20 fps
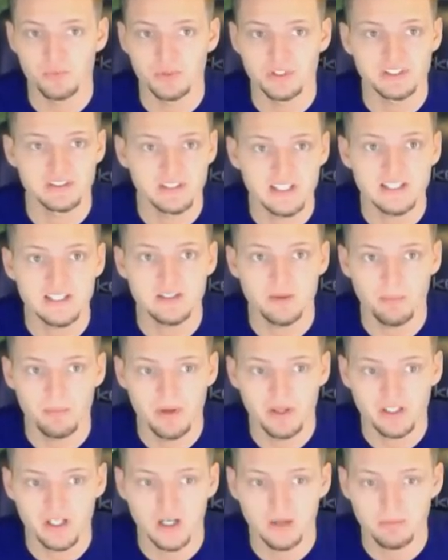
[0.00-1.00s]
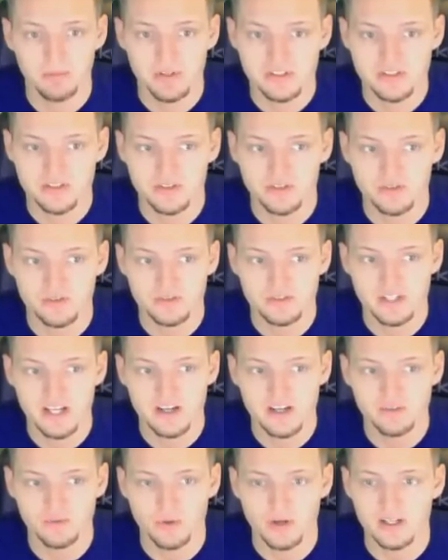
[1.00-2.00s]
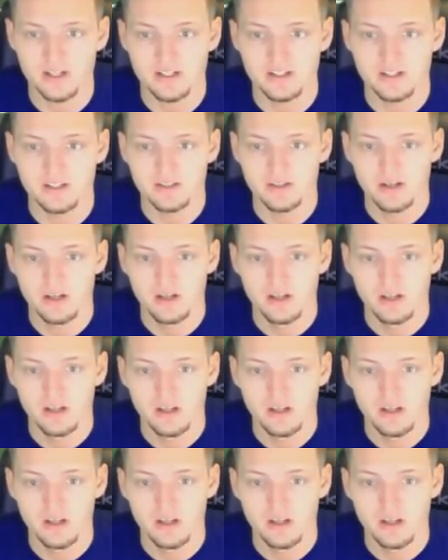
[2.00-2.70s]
We need to pick up this third down right here.